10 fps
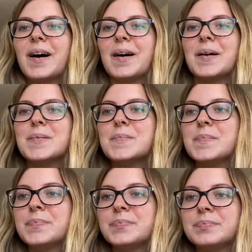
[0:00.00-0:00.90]
um,
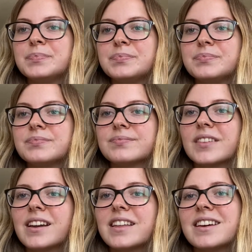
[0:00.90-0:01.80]

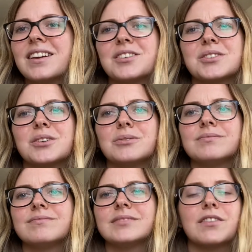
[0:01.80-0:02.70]
and then also
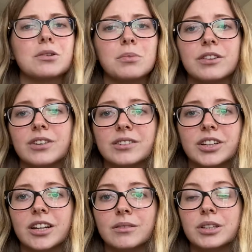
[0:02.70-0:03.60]
having a boyfriend, you
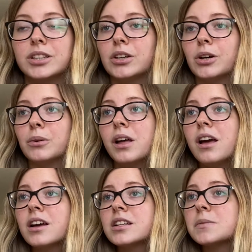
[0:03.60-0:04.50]
know, you can go
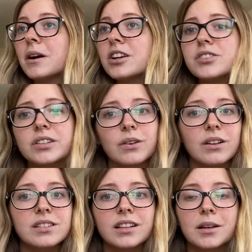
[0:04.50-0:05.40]
to parties, you can go
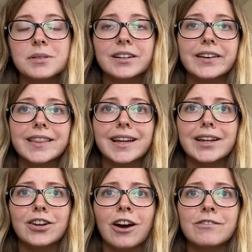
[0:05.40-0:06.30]
out to clubs and everything
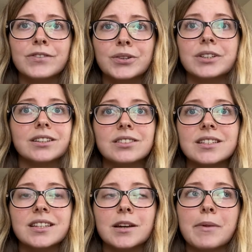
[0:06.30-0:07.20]
and not feel
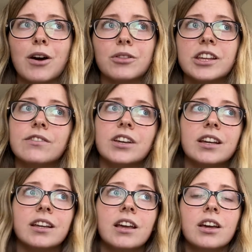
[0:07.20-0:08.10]
guilty about
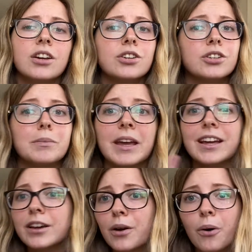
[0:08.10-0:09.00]
leaving your
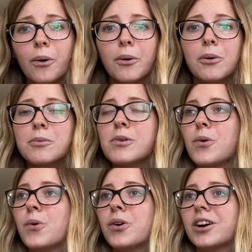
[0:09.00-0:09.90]
man at home
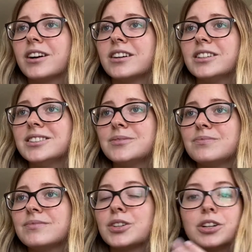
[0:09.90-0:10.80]
or
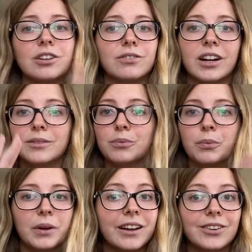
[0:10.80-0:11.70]
your girlfriend,
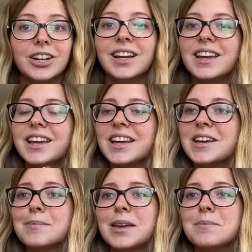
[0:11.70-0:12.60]
whatever
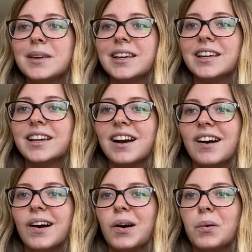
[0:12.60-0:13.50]
it may be.
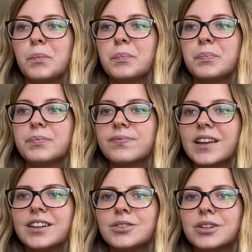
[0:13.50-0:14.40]
Um,
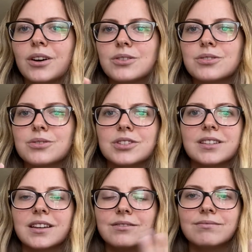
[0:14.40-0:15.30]
and you can also just
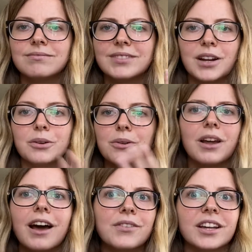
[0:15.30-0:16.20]
like, I don't know,
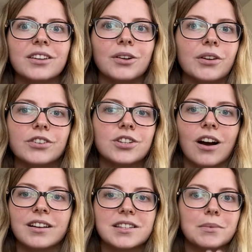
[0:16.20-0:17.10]
not have that guilt if you're
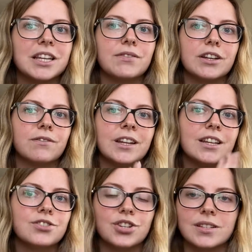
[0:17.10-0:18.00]
talking to someone, even if it
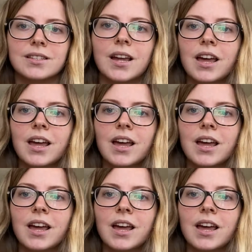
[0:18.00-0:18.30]
is just